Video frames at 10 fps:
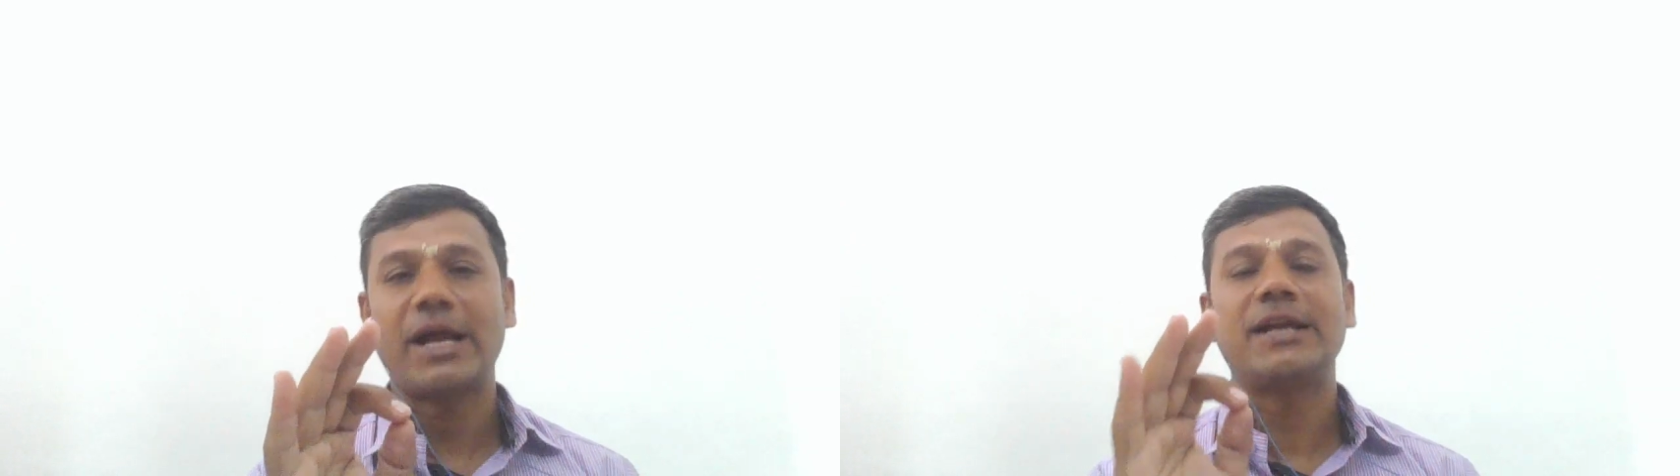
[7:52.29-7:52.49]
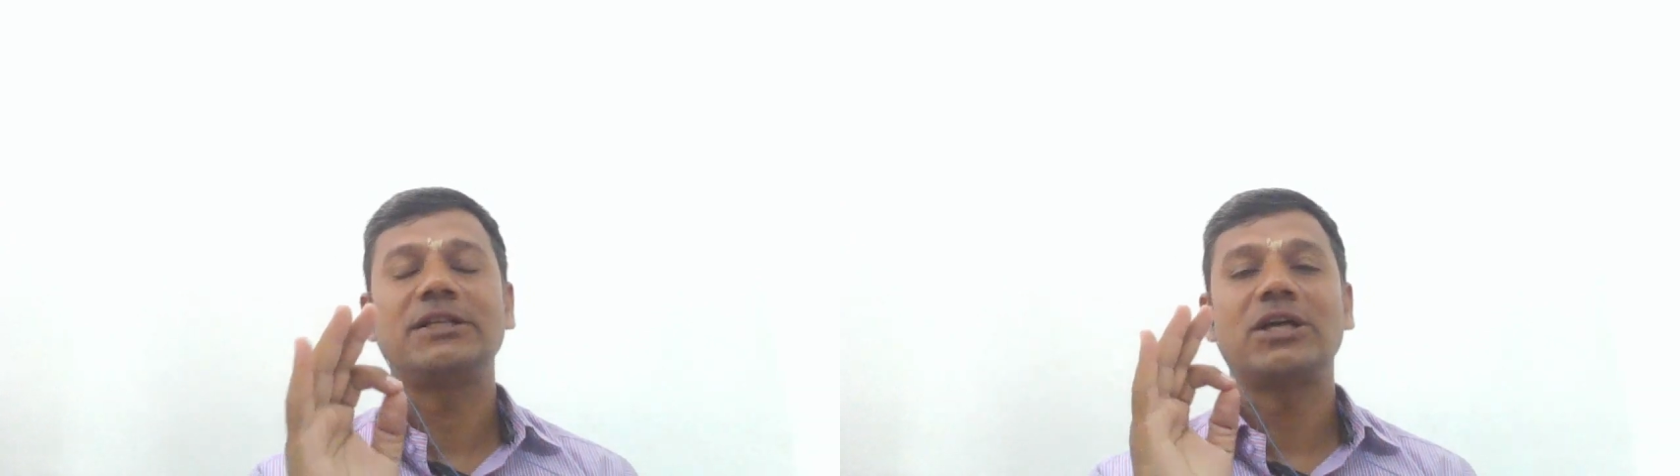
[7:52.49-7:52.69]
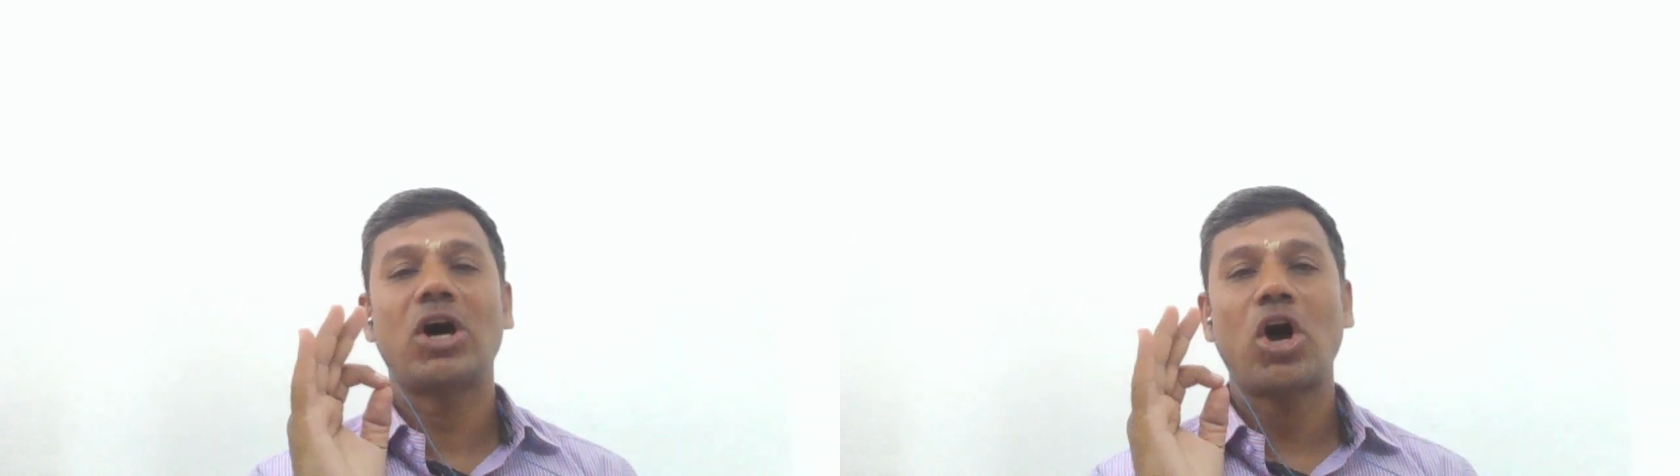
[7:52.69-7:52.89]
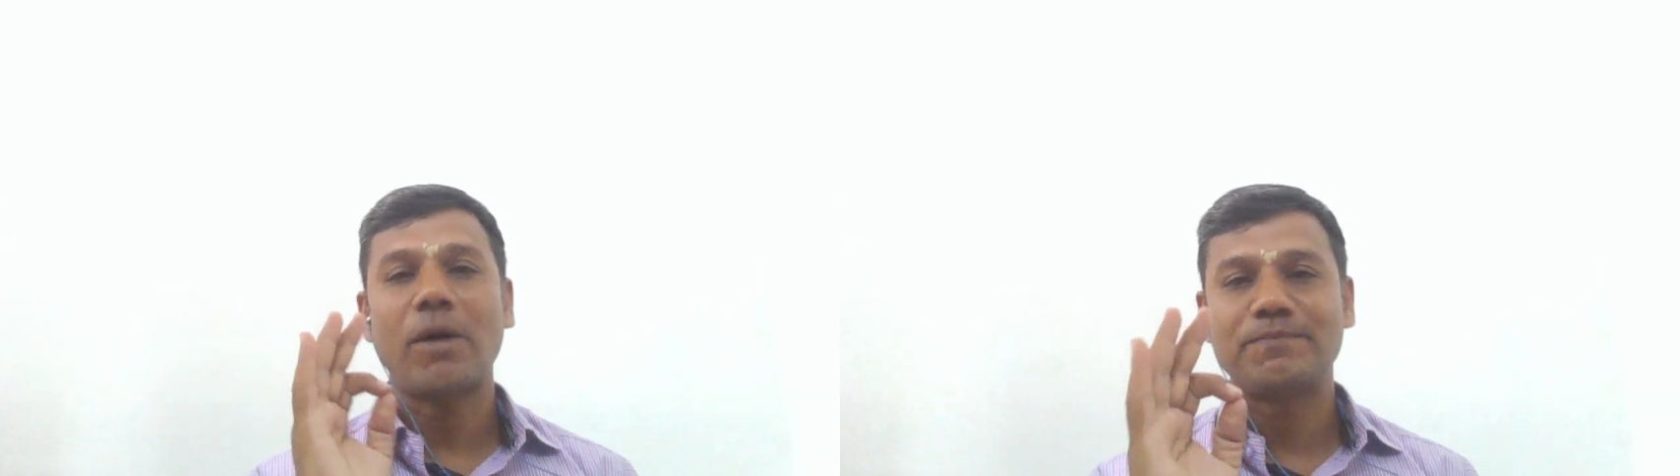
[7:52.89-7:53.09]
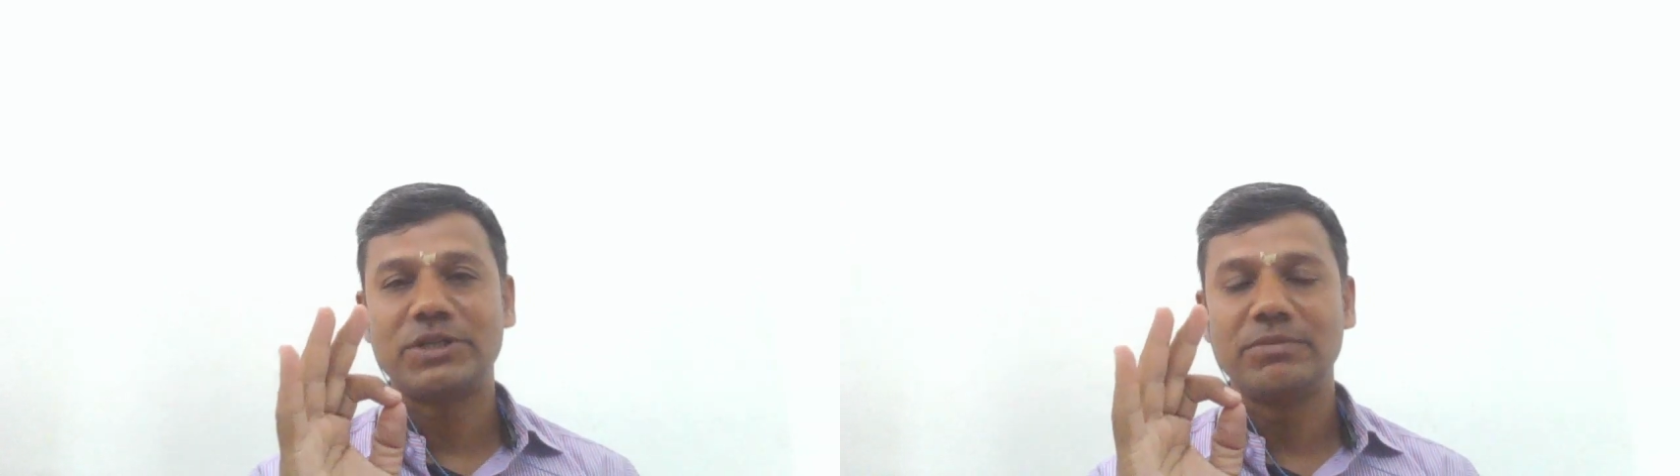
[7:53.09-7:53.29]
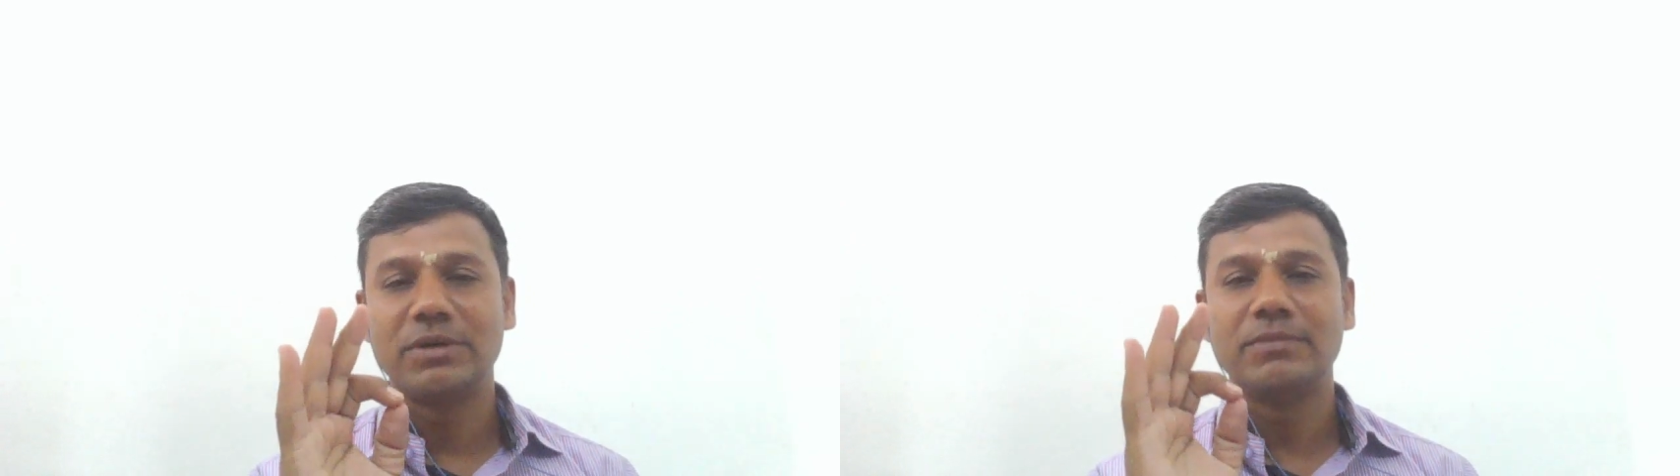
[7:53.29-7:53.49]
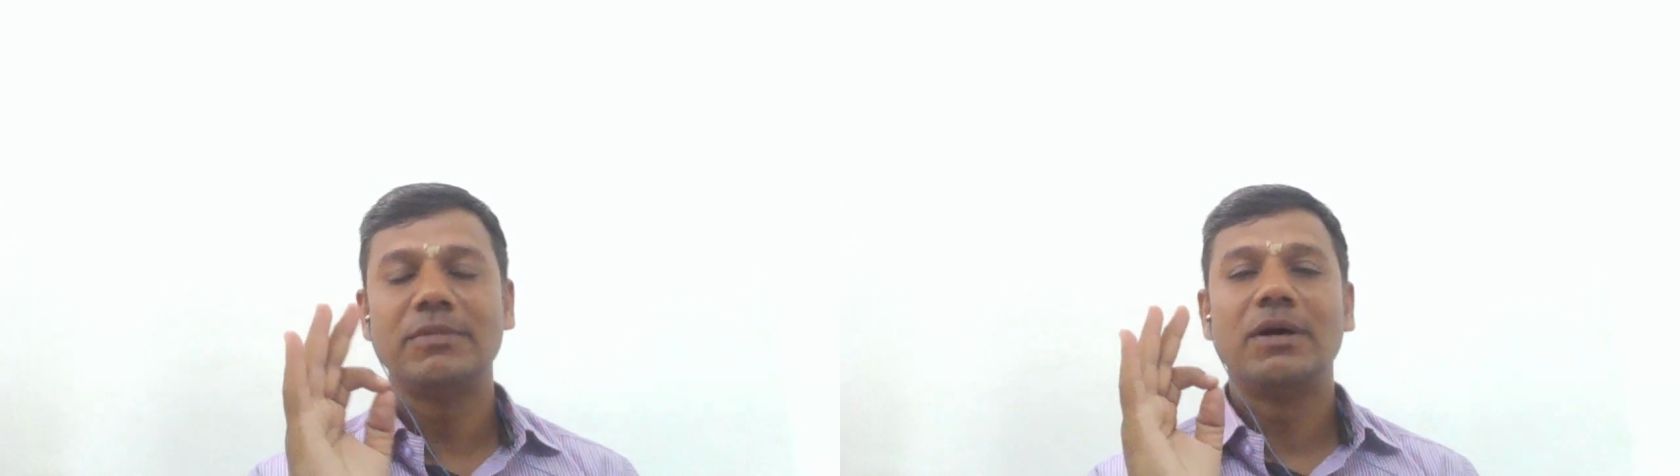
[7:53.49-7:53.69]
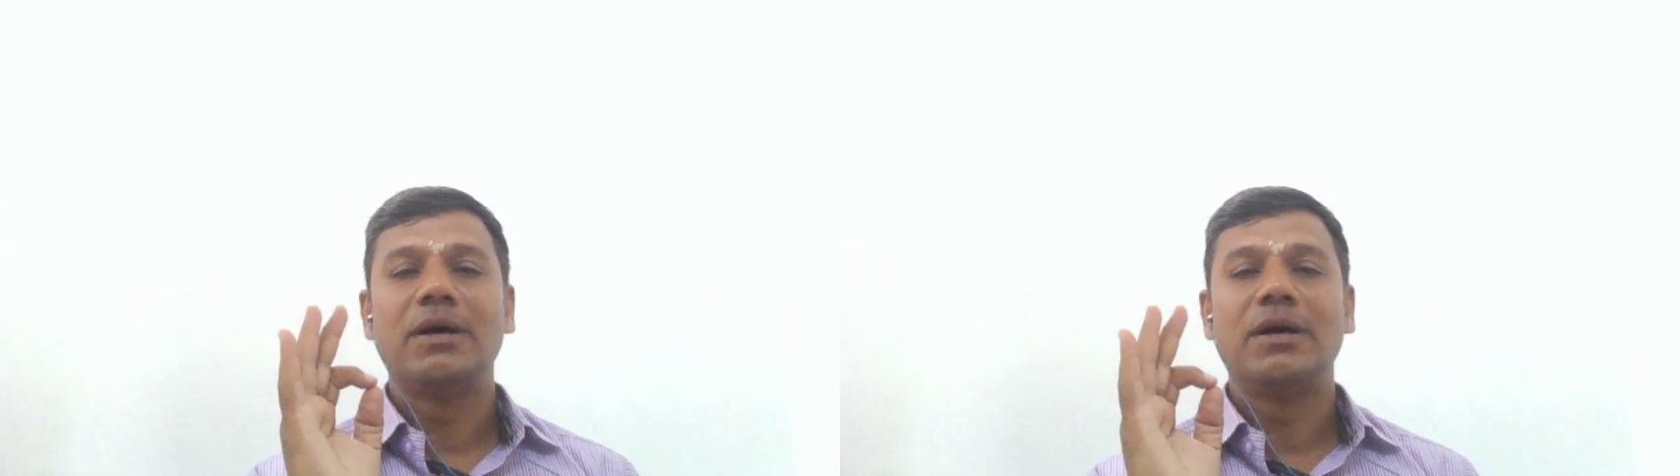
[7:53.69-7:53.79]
at the optimum